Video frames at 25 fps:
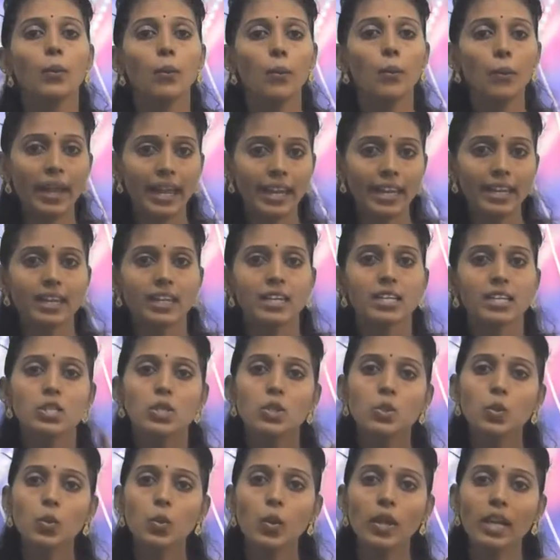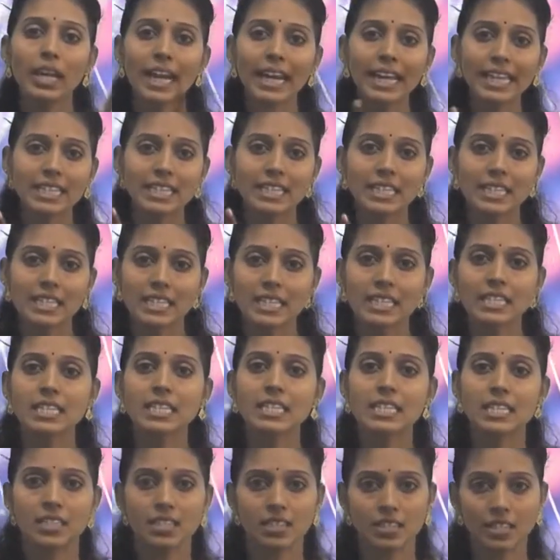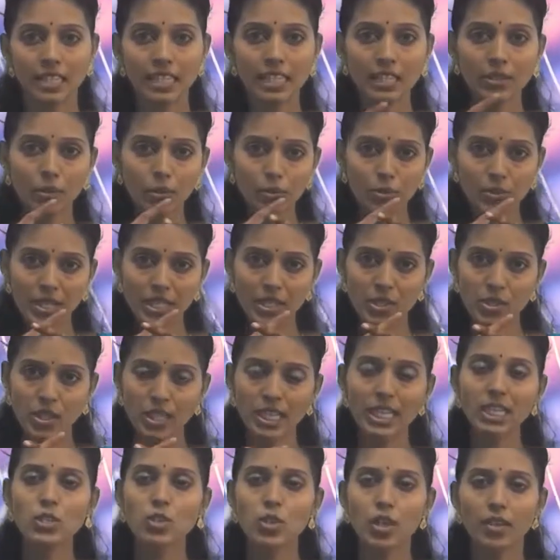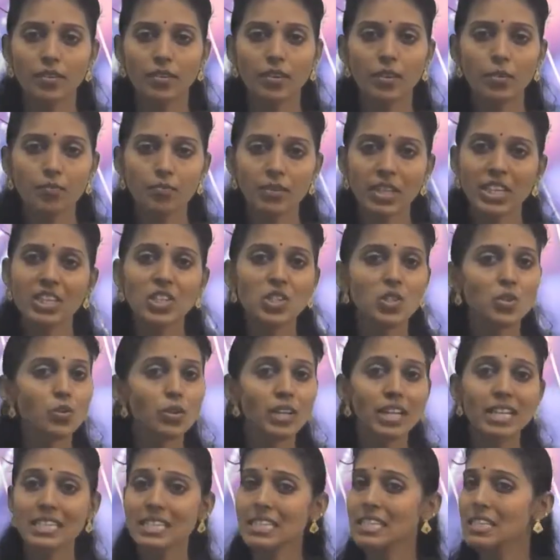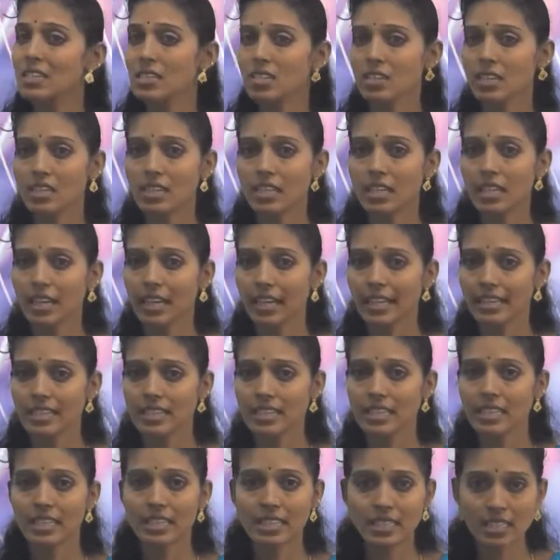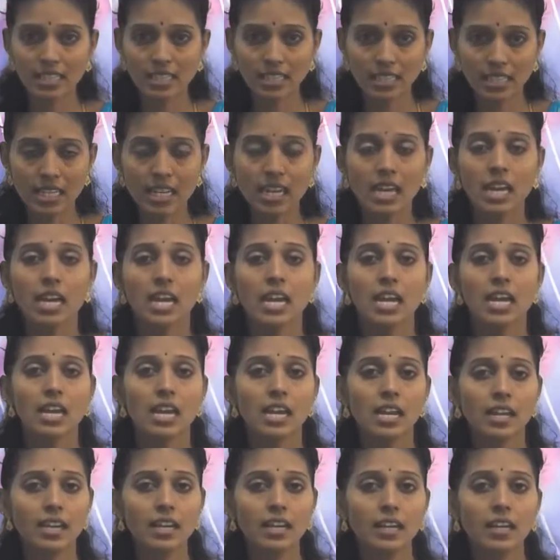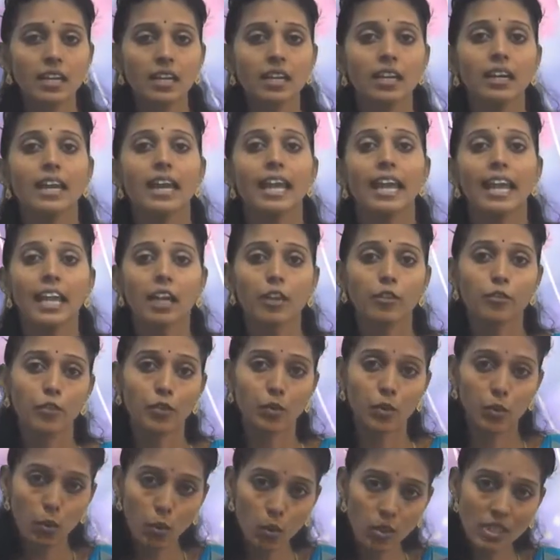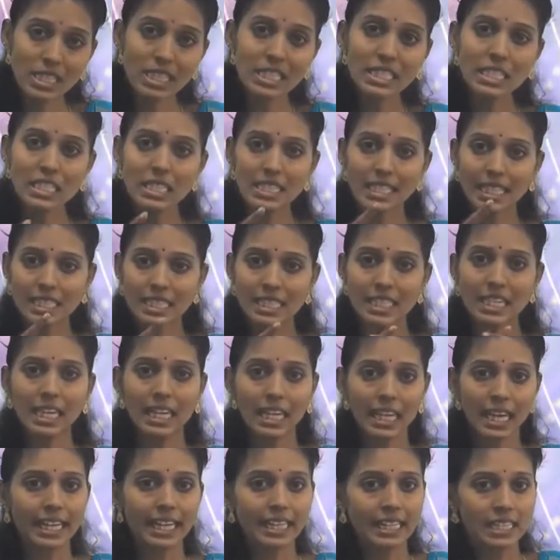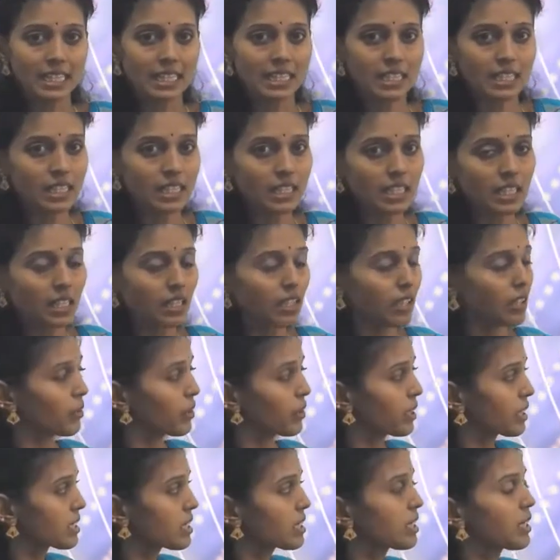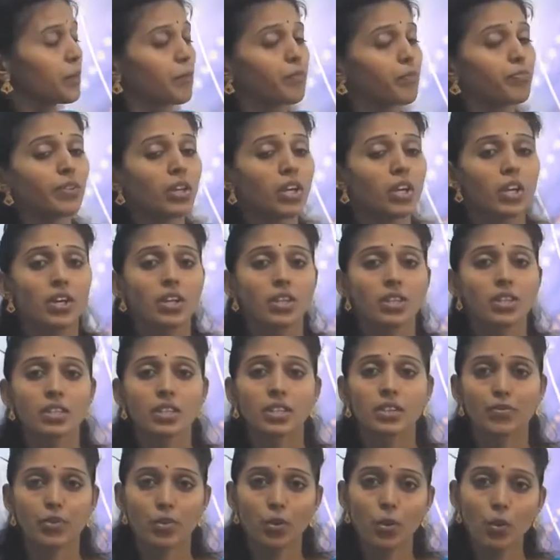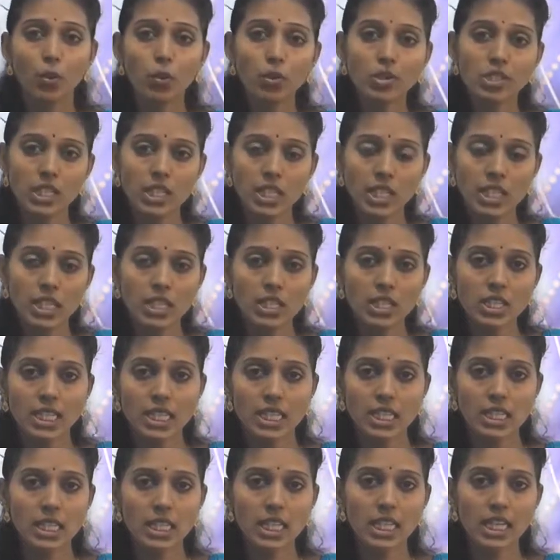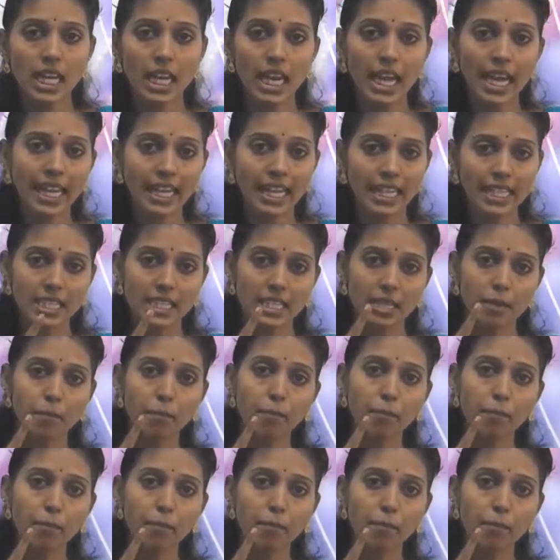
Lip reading: When 2 lines intersect each other, it is known as intersecting lines, isn't it? Here, if those intersecting lines, see here, you can see here, if those intersecting lines,